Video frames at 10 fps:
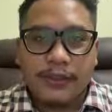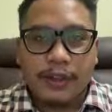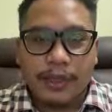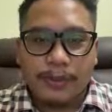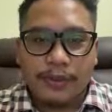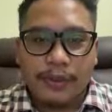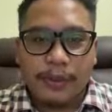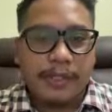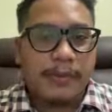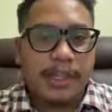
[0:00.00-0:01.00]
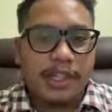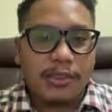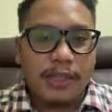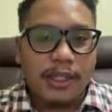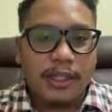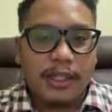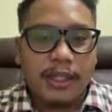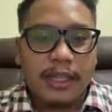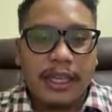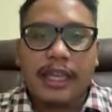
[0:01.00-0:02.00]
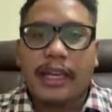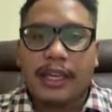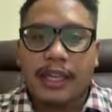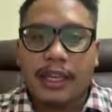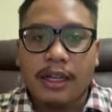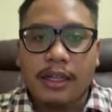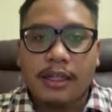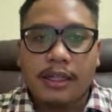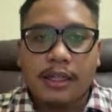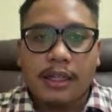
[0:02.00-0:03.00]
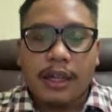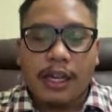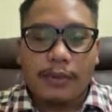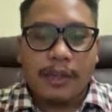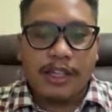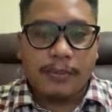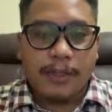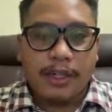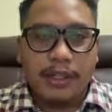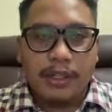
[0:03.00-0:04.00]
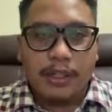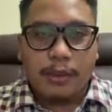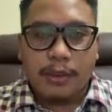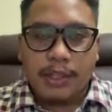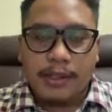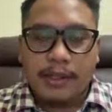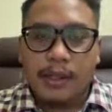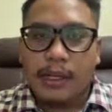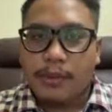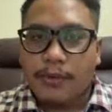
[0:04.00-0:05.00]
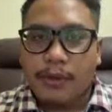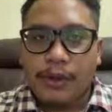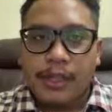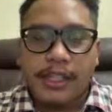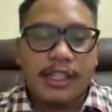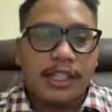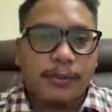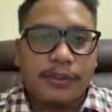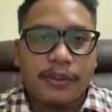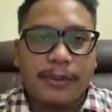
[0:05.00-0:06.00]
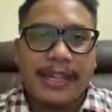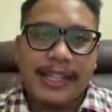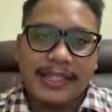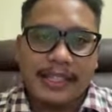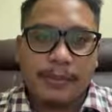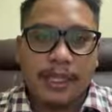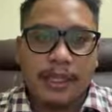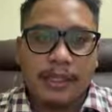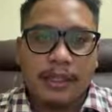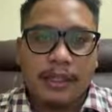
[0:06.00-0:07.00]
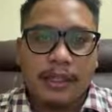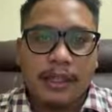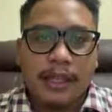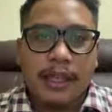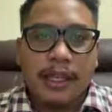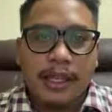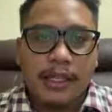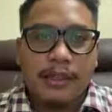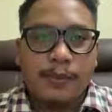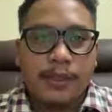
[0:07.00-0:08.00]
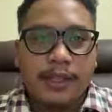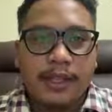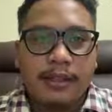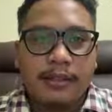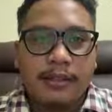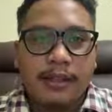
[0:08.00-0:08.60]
for the performance management in IKEA, I will explain, which is the number 4, is the performance assessment. In this process,